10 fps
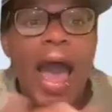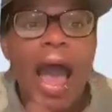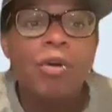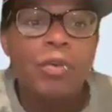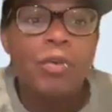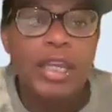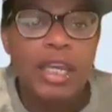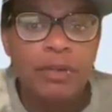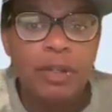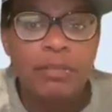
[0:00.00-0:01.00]
How are we
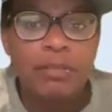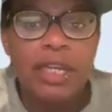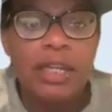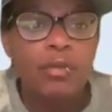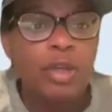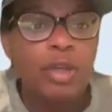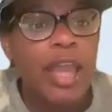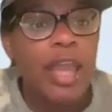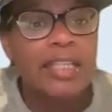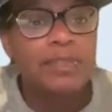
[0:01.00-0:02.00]
implementing when
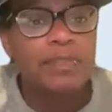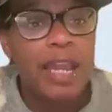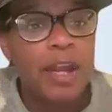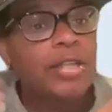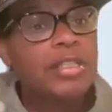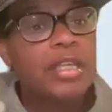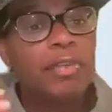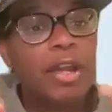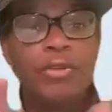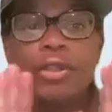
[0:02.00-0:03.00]
we ask parents
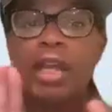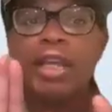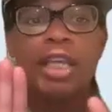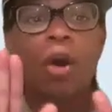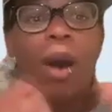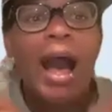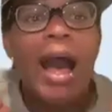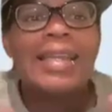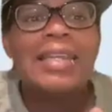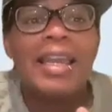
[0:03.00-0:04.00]
and parents are like, yo,
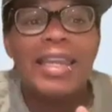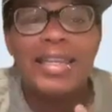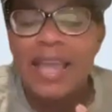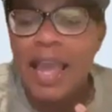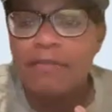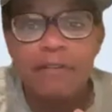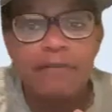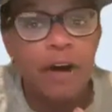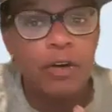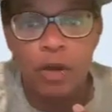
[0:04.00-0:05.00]
I need my kid to have
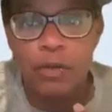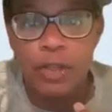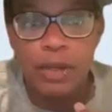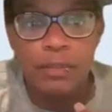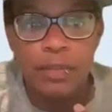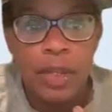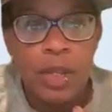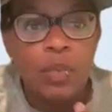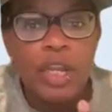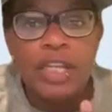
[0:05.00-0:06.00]
that phone on them?
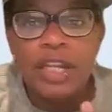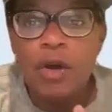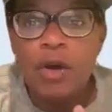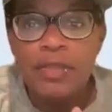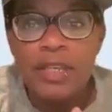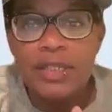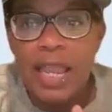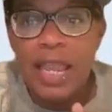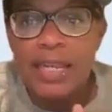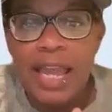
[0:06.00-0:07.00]
We know in this
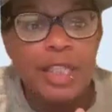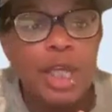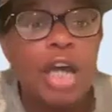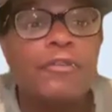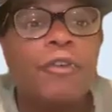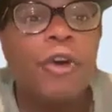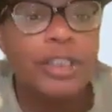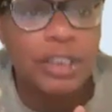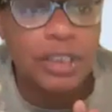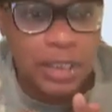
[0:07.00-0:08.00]
day and age,
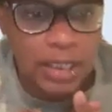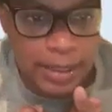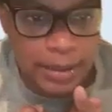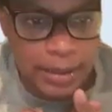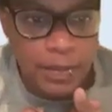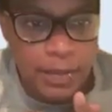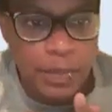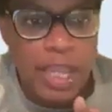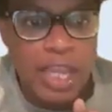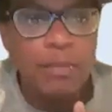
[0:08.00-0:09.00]
unfortunately,
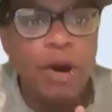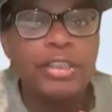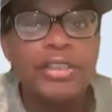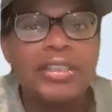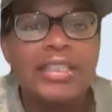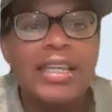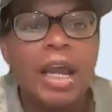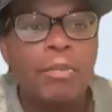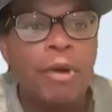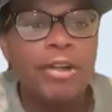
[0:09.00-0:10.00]

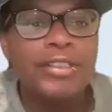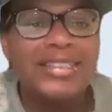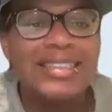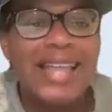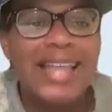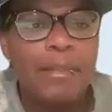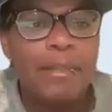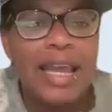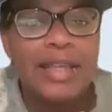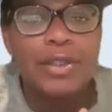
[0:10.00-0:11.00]
emergencies
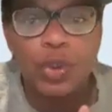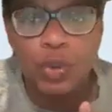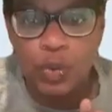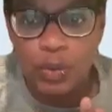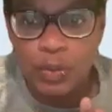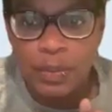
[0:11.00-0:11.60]
happen at school.